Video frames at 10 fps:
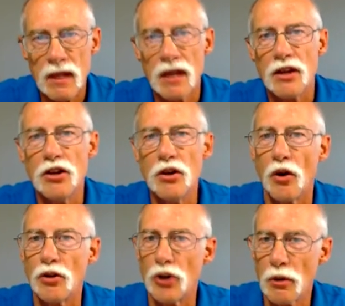You,
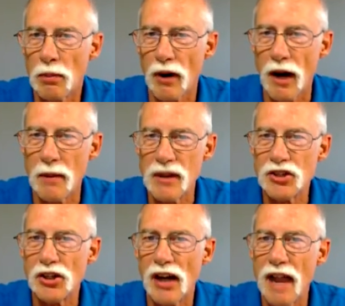your problem is you
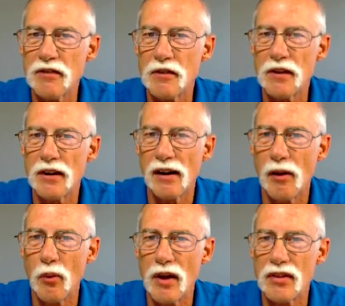have to figure out
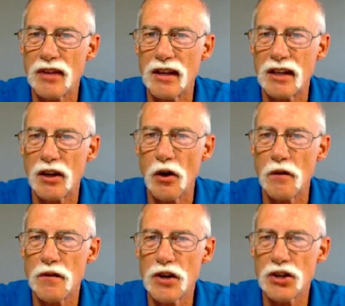what the
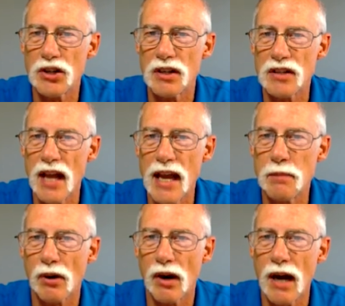coefficient is, a
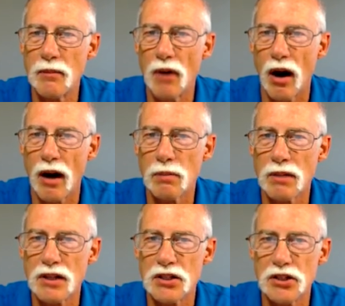prime r
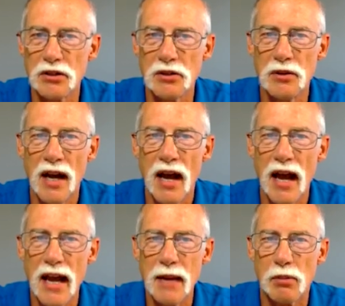plus two,
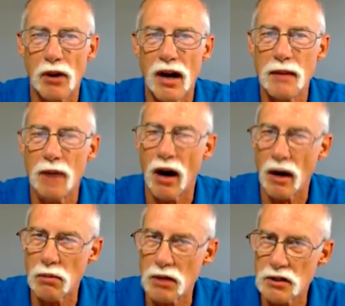a prime r
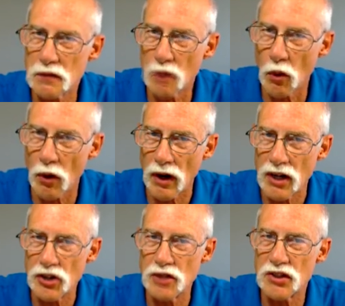plus four is.
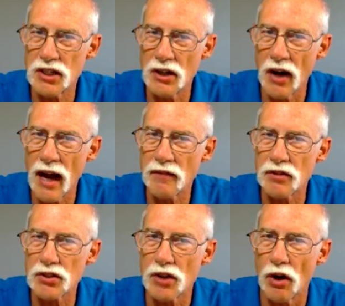You still have to
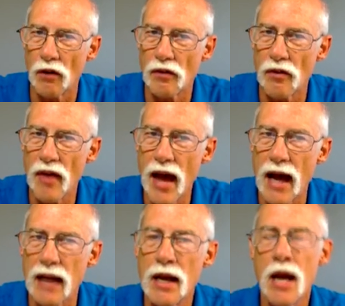solve for that.
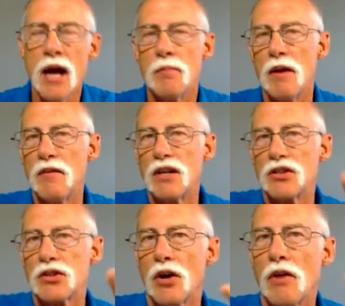But if you can
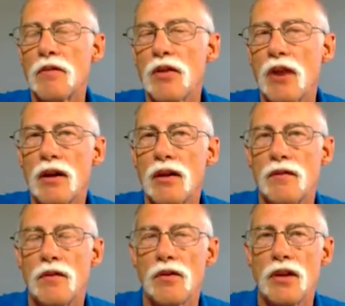solve for the,
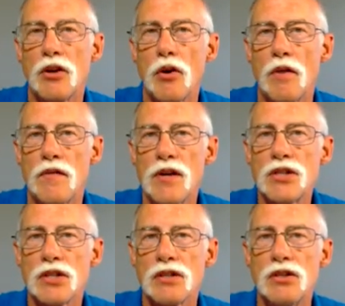for the
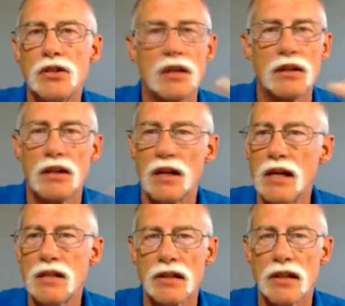coefficient, you can
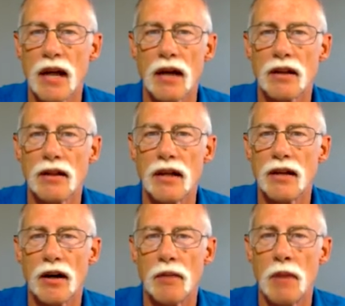easily calculate the
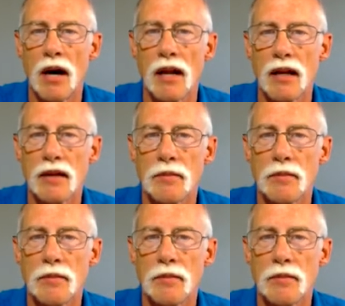harmonic.